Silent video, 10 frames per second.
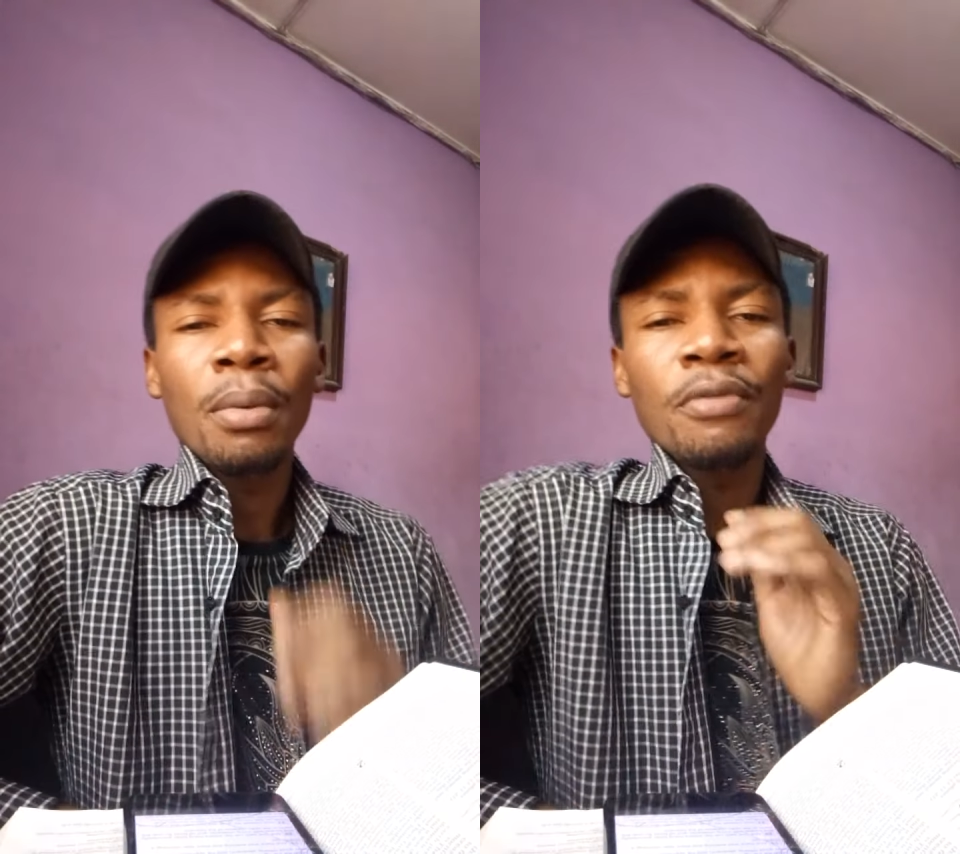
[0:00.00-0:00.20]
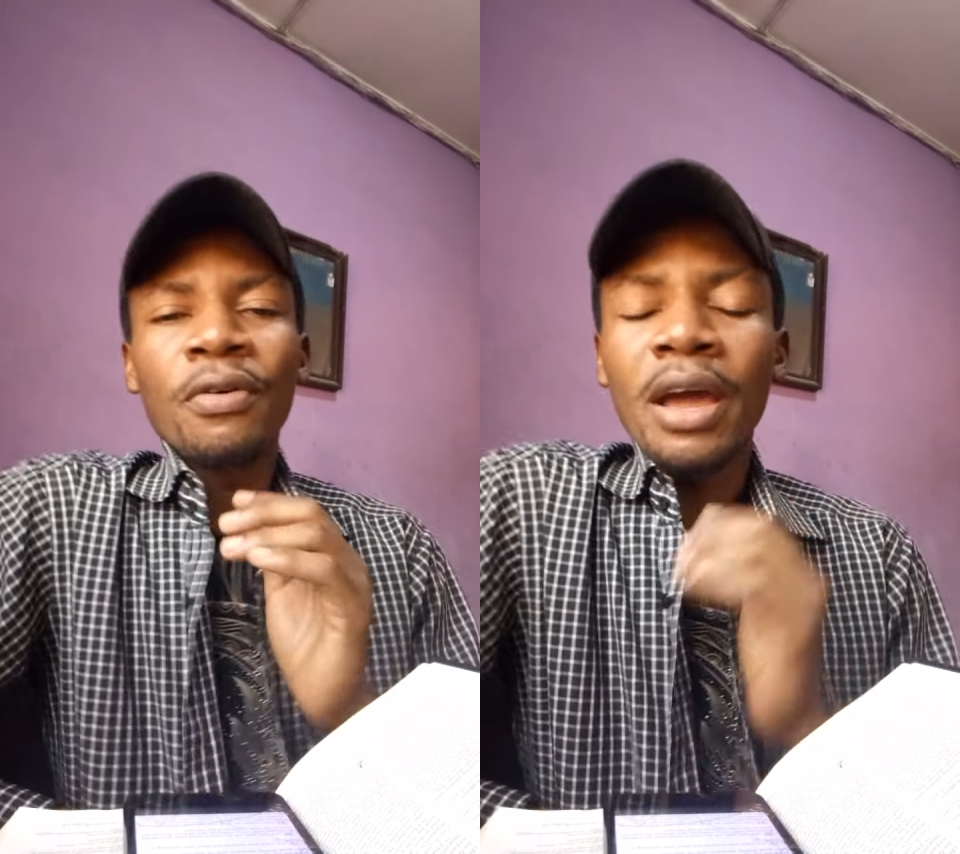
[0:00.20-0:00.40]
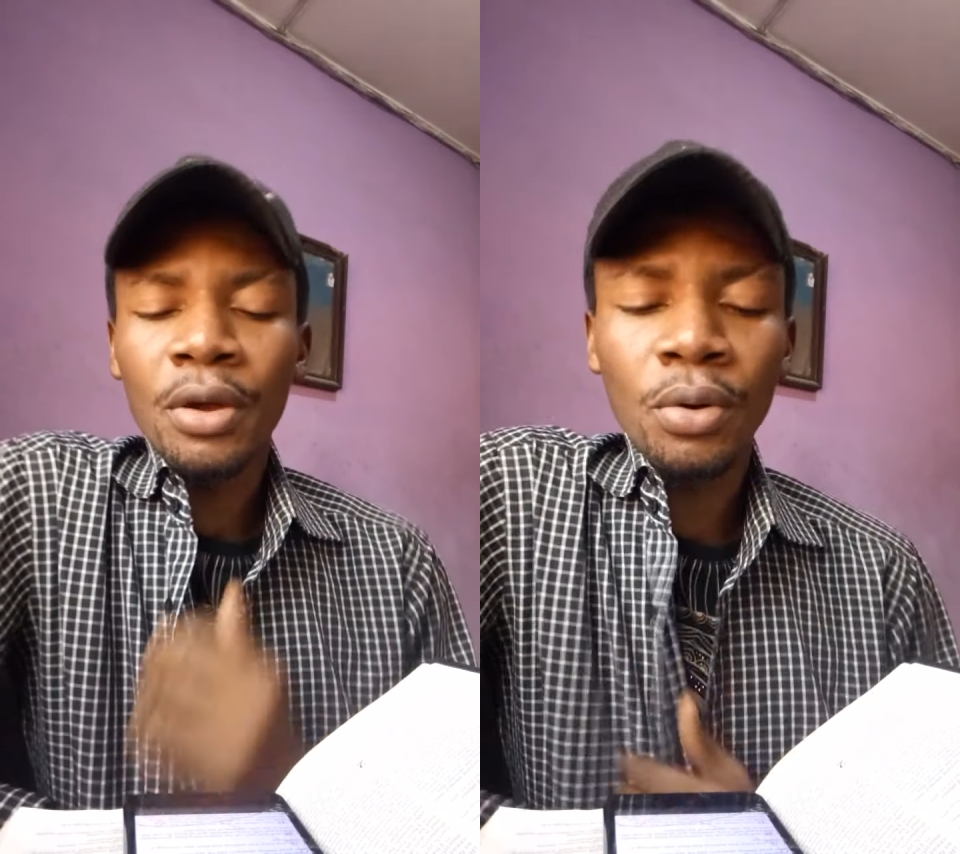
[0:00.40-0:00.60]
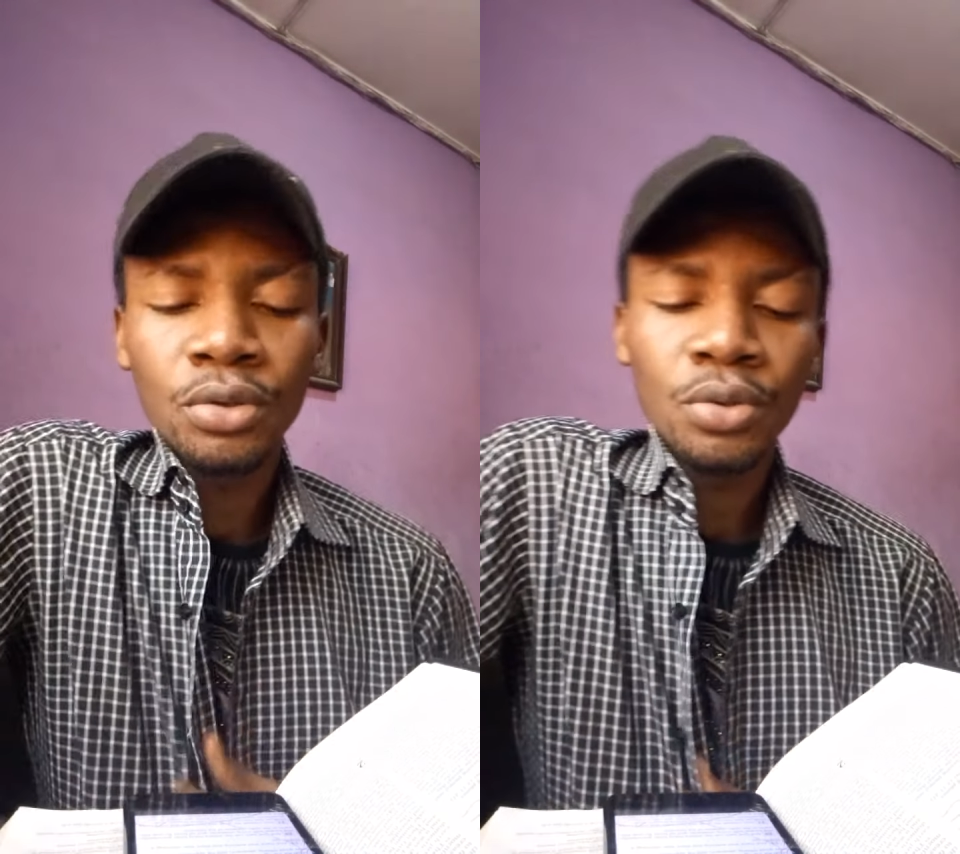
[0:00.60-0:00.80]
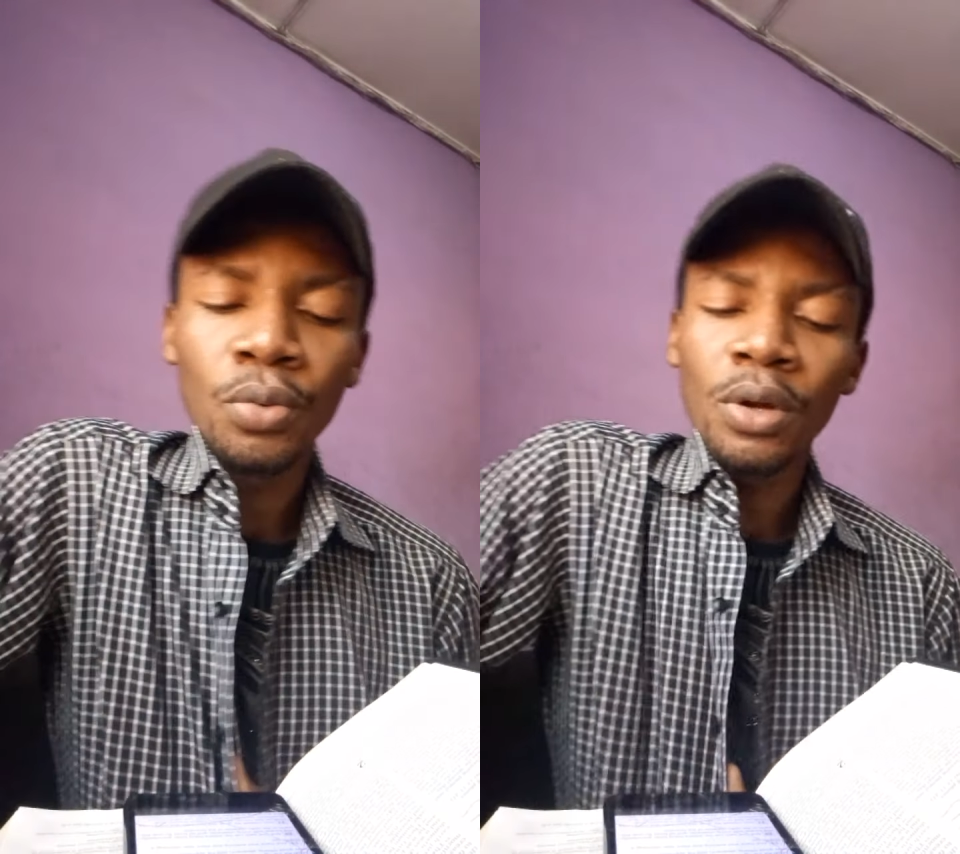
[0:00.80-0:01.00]
before I go
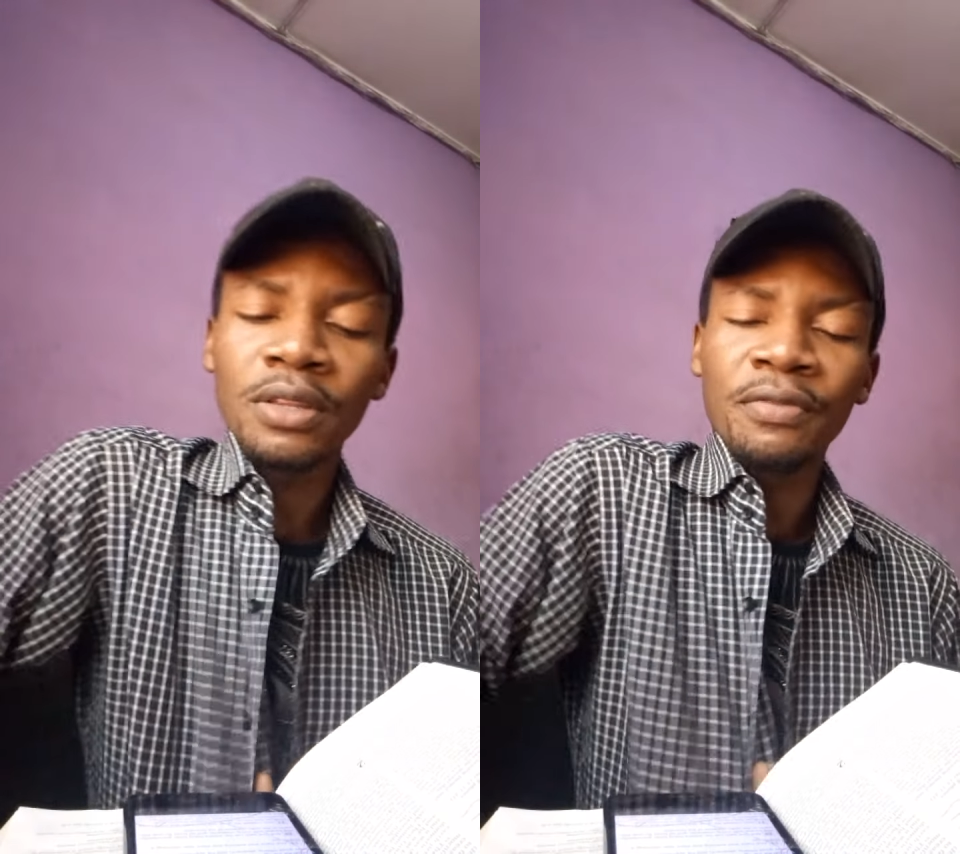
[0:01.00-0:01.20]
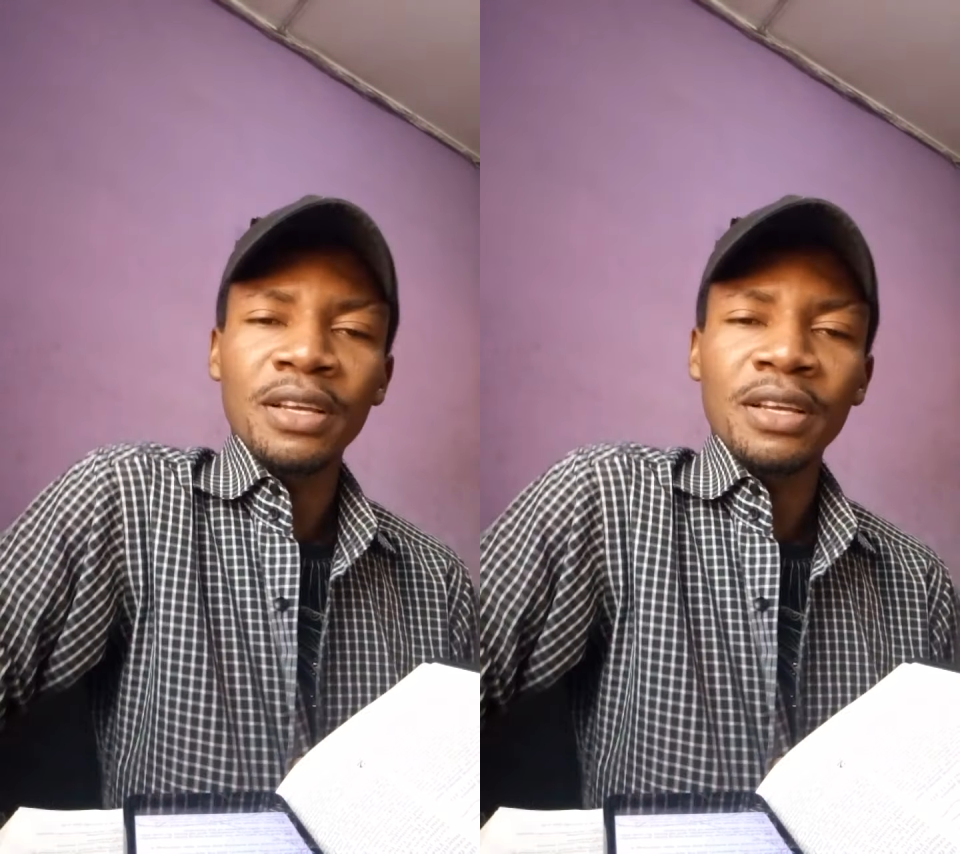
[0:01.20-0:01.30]
to what the